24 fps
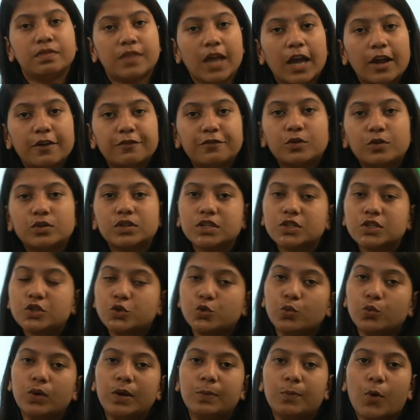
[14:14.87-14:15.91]
Therefore,
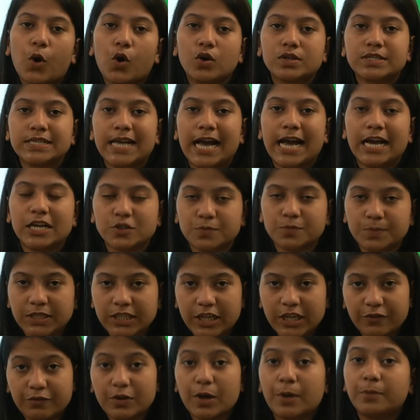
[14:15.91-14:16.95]
this toolbox has
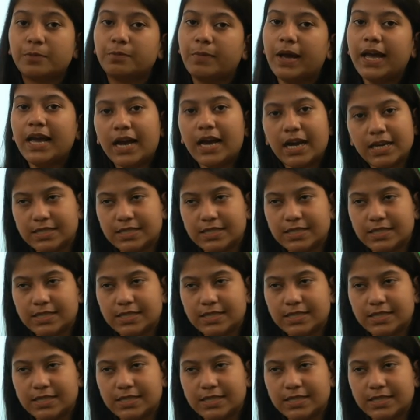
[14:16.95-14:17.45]
been developed by